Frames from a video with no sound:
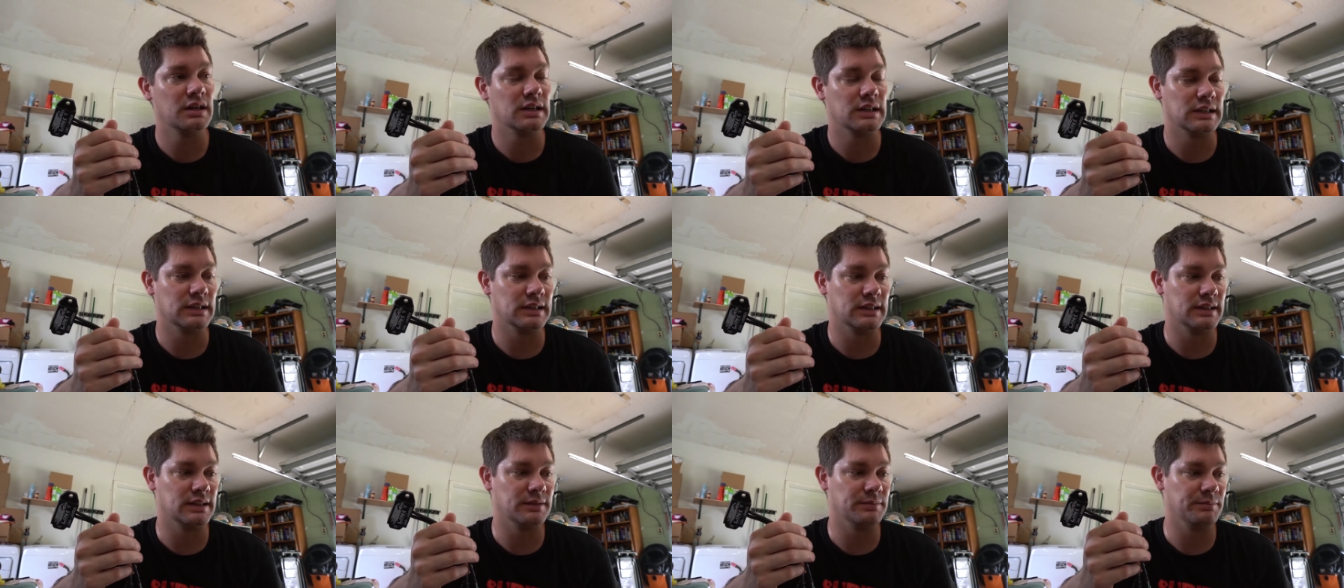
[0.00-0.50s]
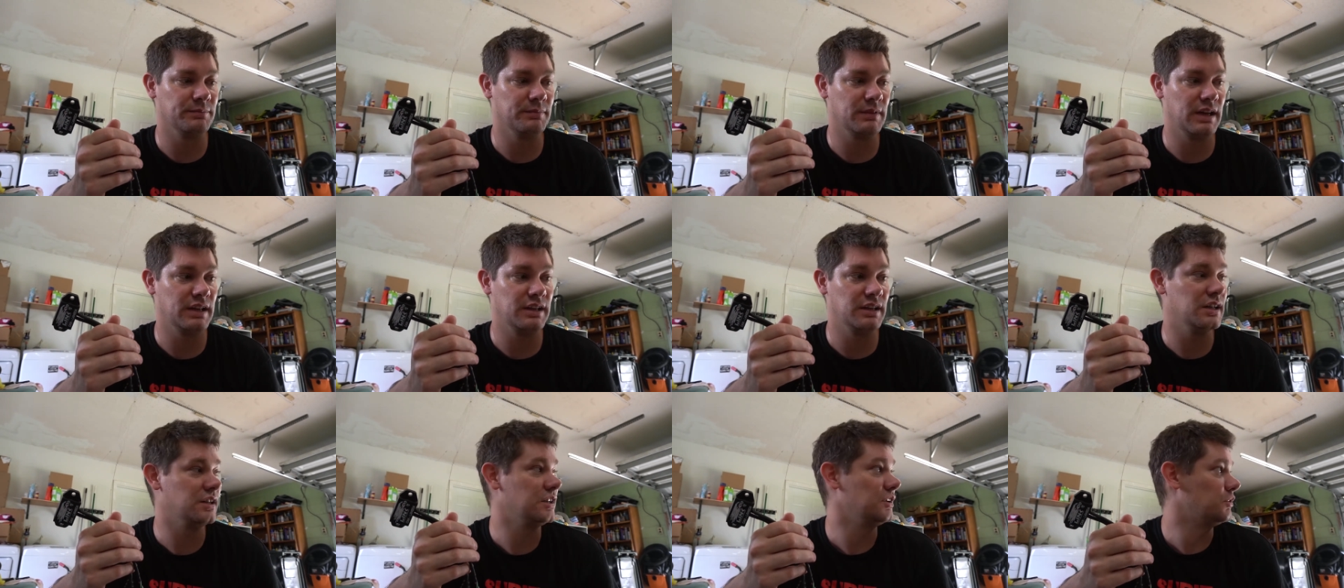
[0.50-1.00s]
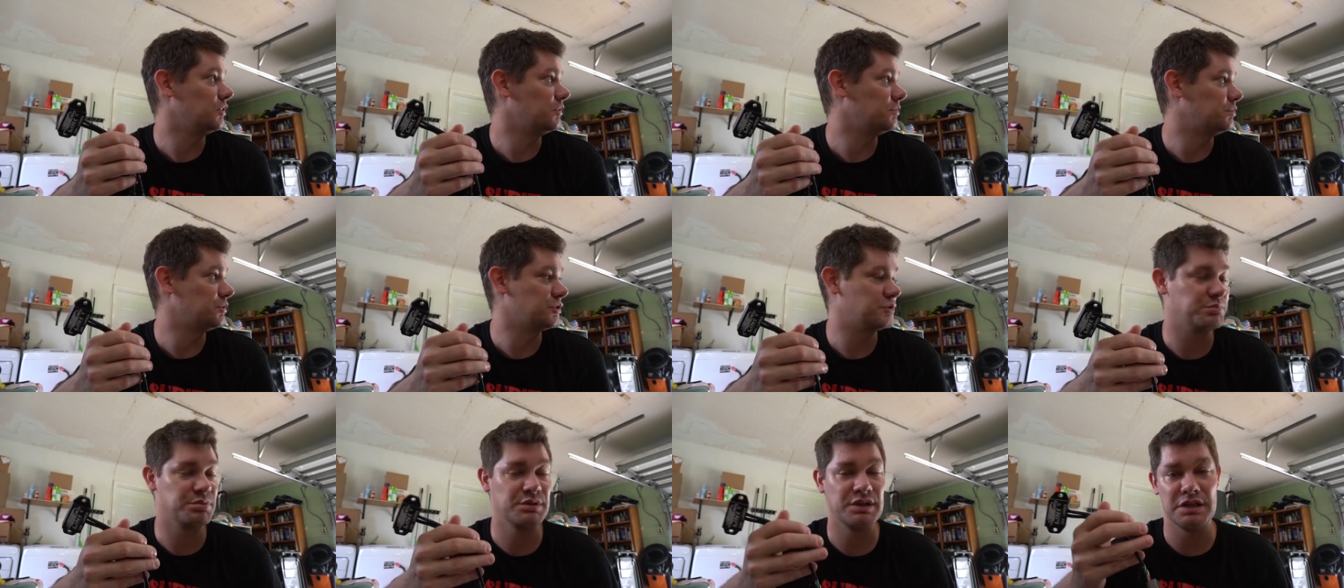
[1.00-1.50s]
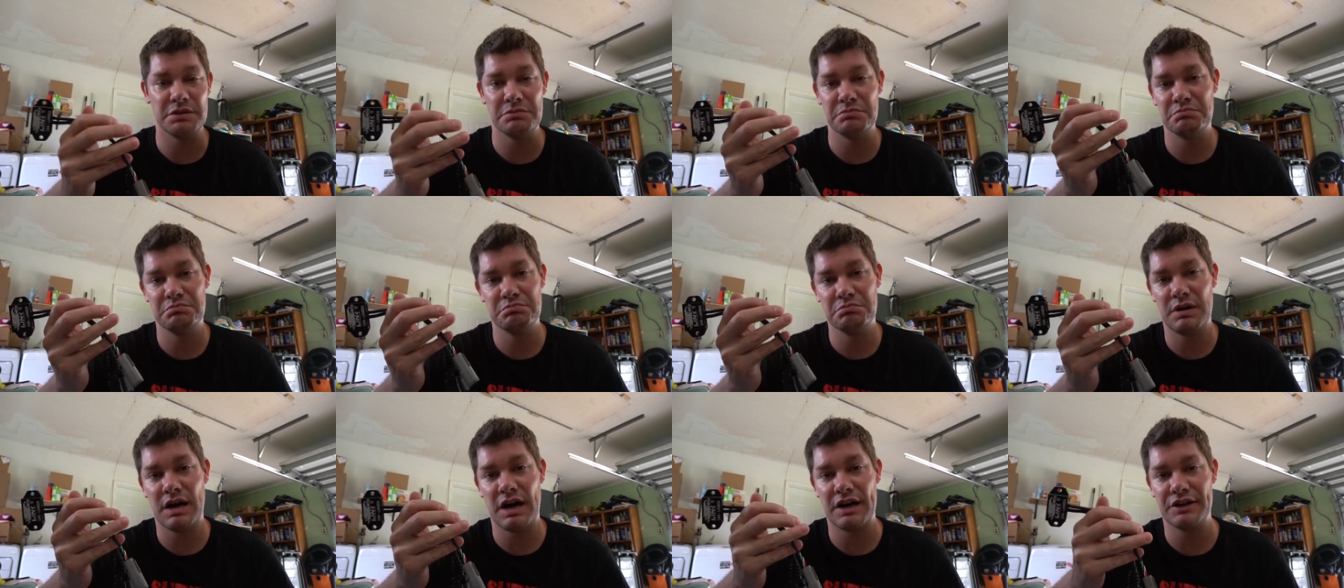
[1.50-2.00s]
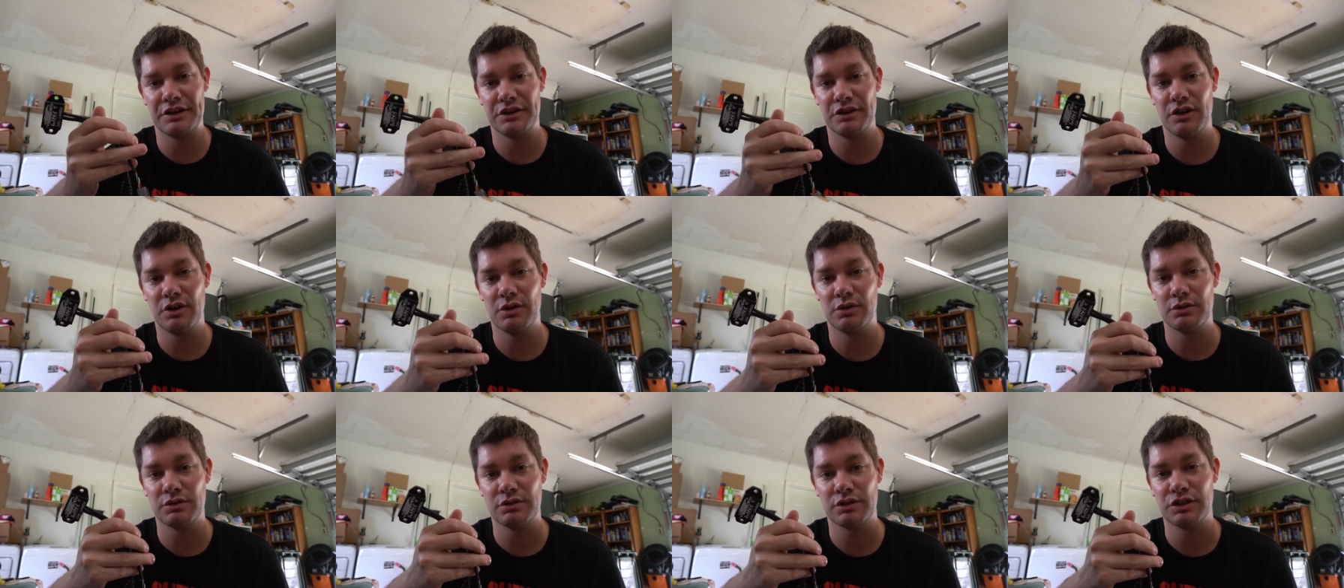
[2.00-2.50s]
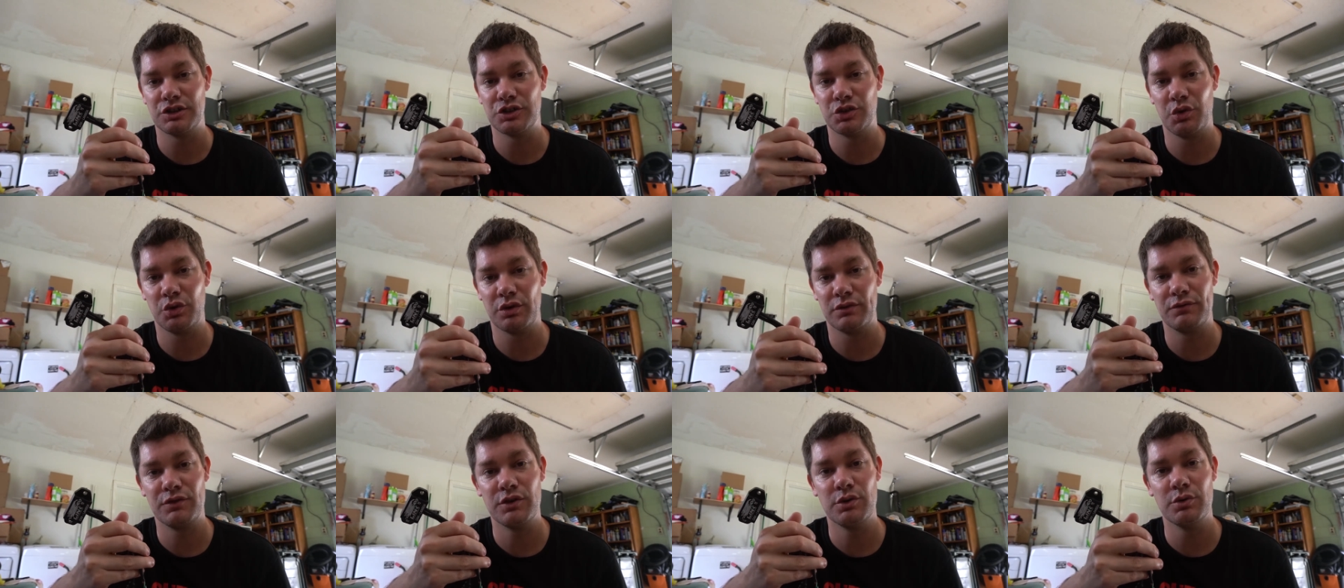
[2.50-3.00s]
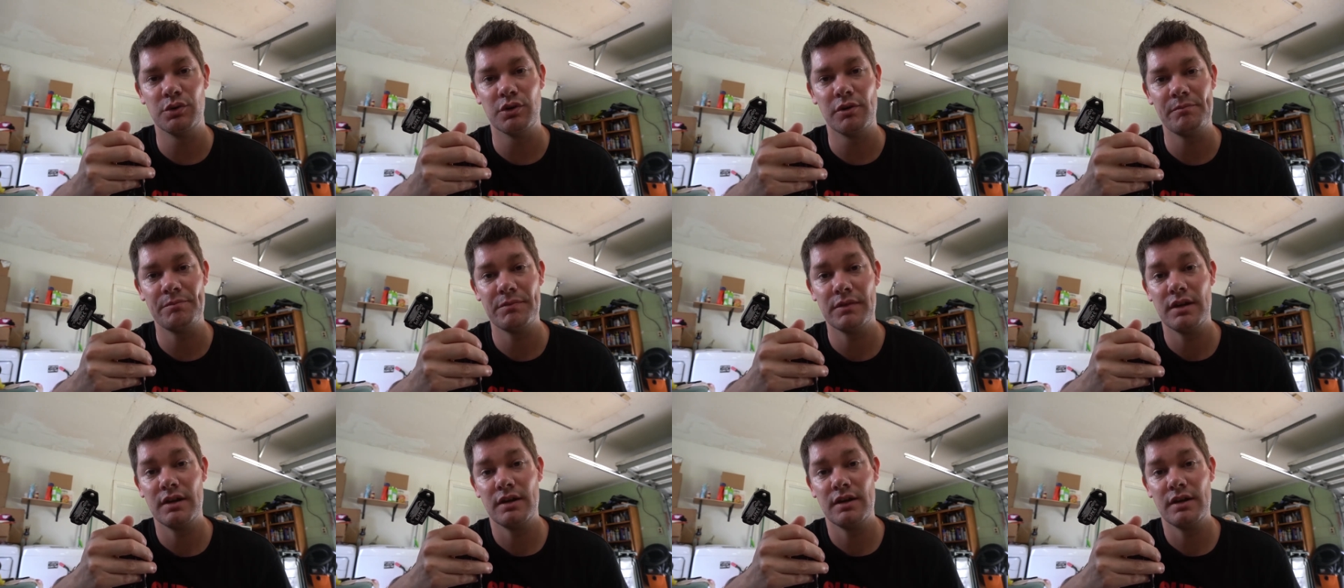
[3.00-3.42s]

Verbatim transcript: Um, and then you'd just be on your own controlling fuel.